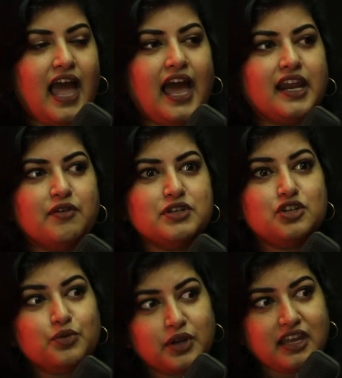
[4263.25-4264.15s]
And I was
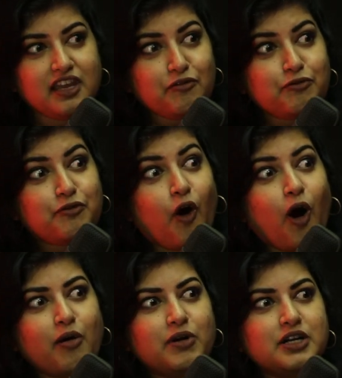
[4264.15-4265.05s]
looking
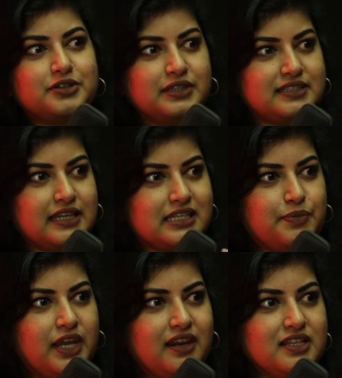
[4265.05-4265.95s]
forward to this
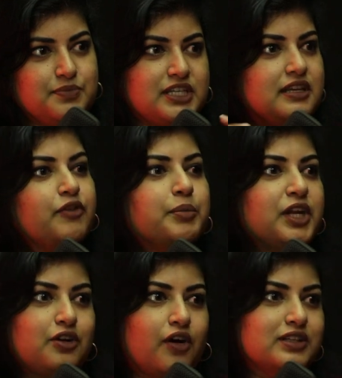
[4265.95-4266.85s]
experience because
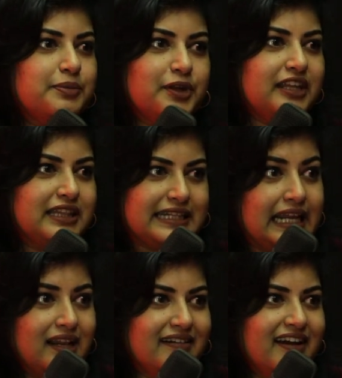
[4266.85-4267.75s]
everybody talks about the
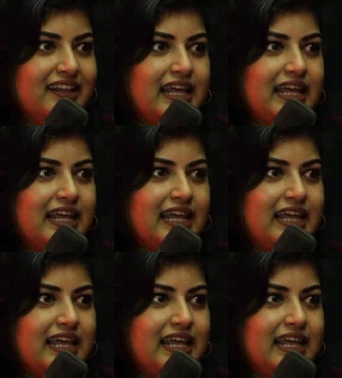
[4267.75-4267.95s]
thrill, right?